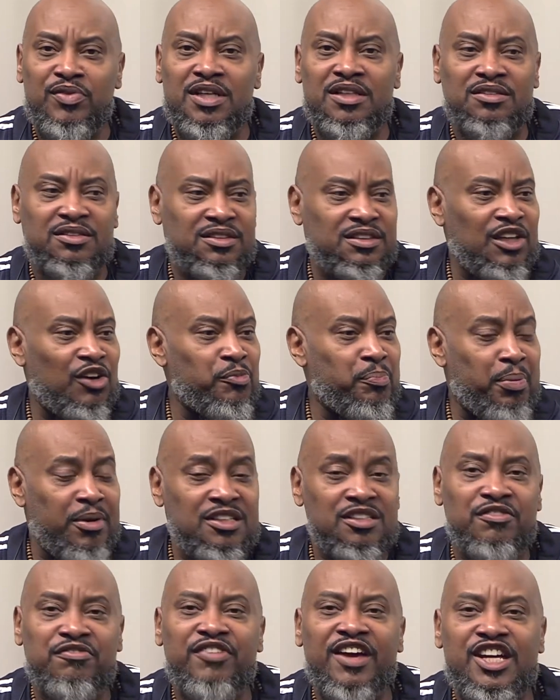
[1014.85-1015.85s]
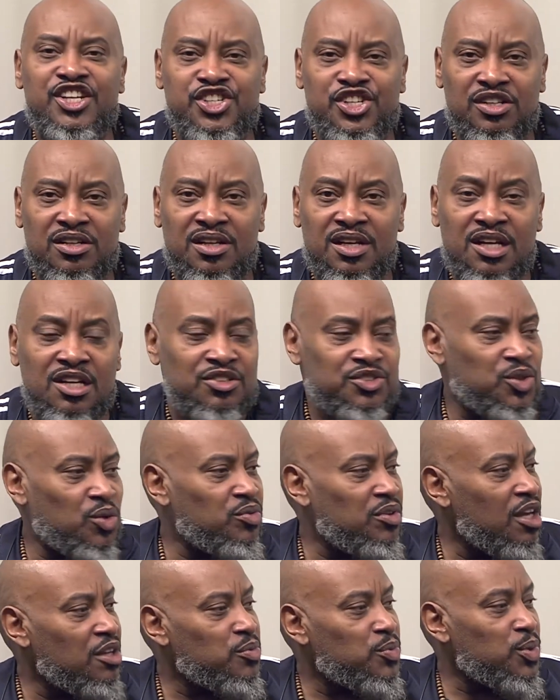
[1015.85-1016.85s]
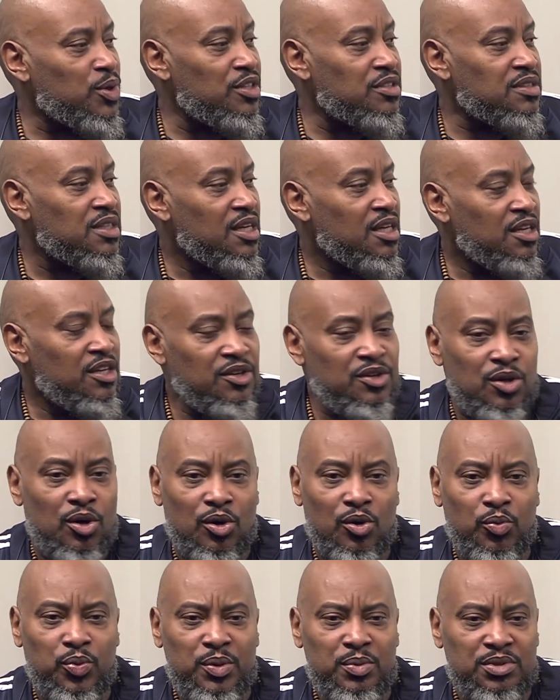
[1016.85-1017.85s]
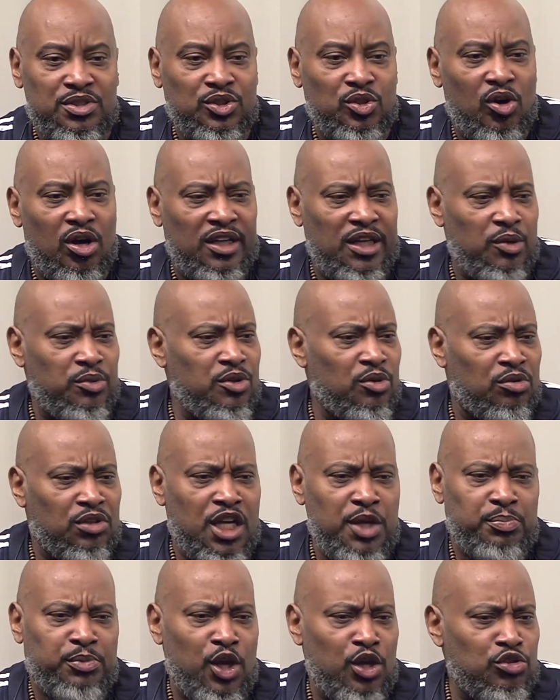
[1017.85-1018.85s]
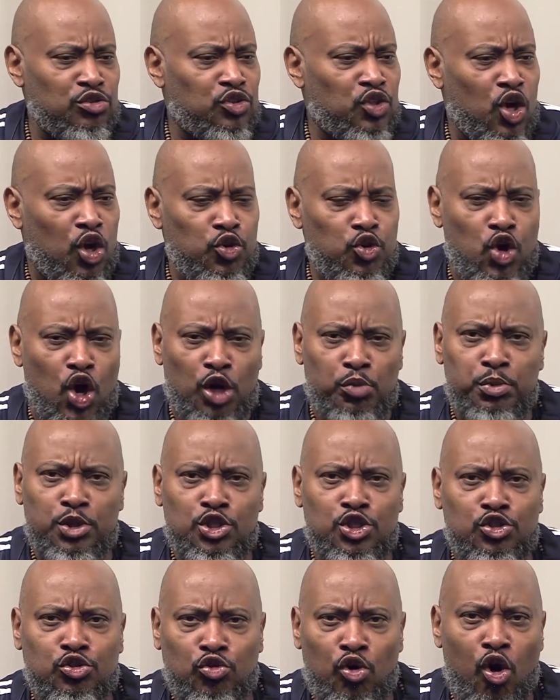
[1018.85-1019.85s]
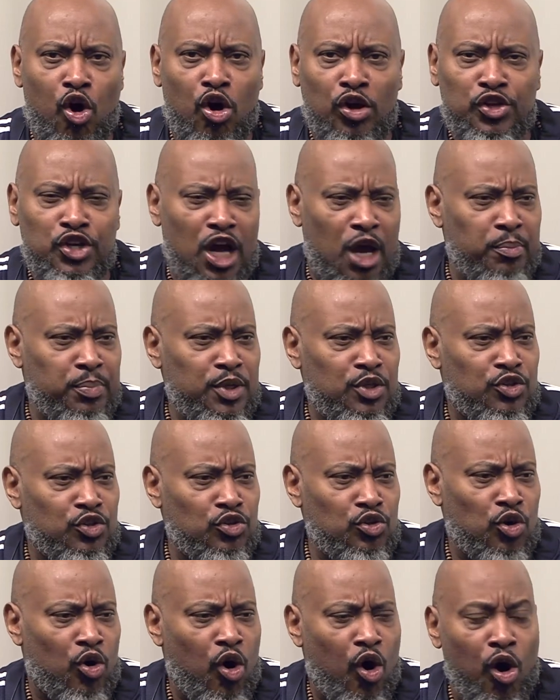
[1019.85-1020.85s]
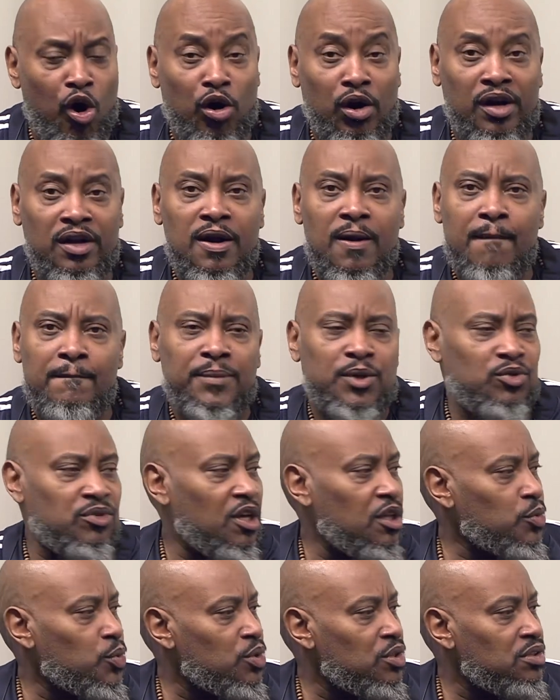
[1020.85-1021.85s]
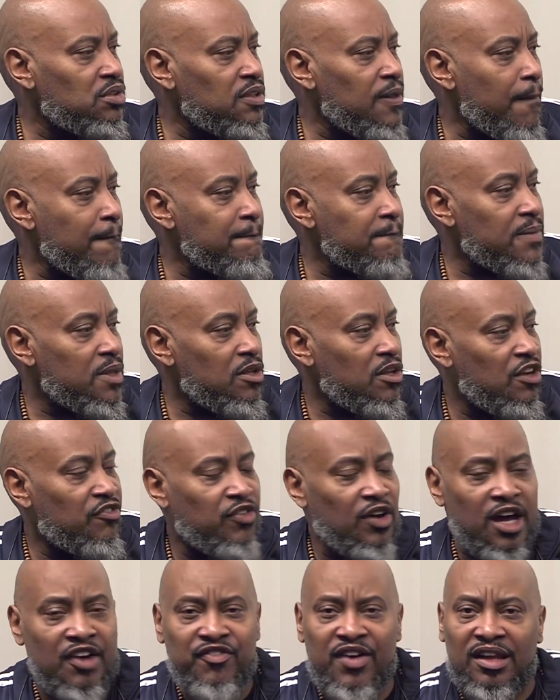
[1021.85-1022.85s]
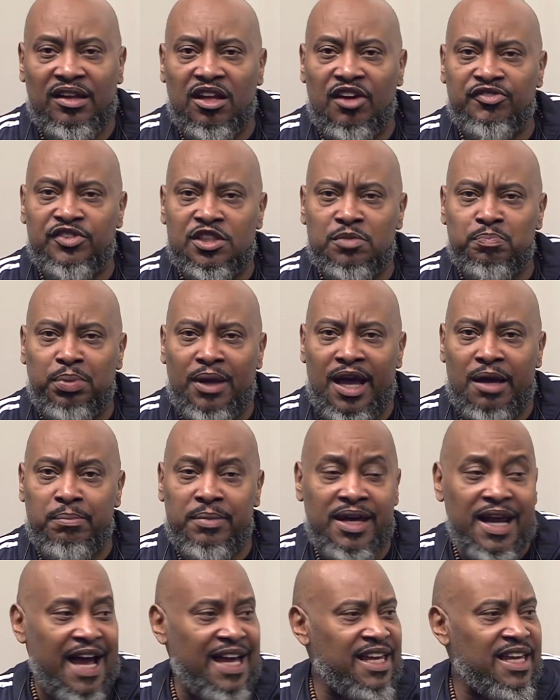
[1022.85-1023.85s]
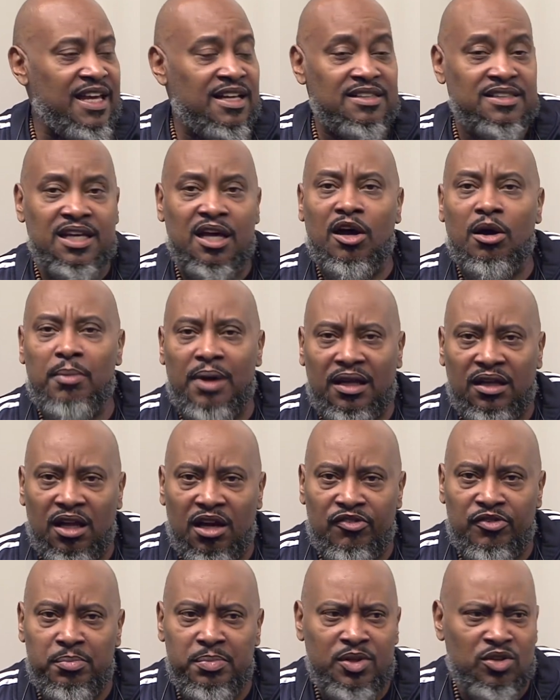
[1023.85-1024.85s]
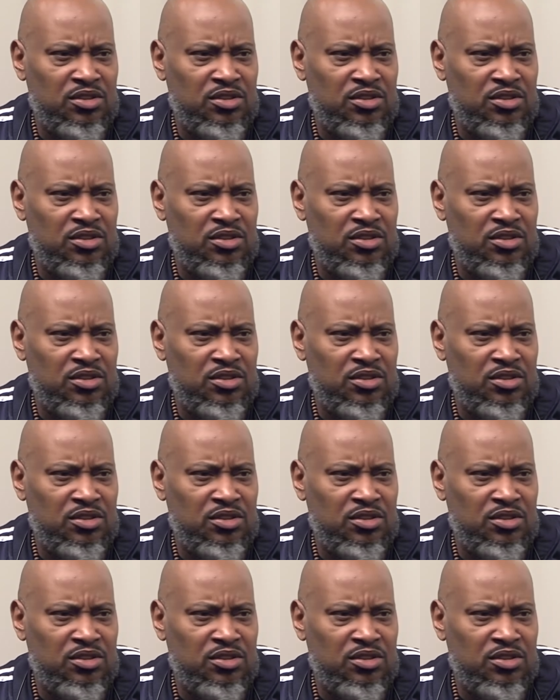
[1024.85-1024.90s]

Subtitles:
self-preservation. So in other words, we was taught that, keep things inside. You got to be strong. You got to be, hard. So in other words, if I love this black man, I can't tell him I love him because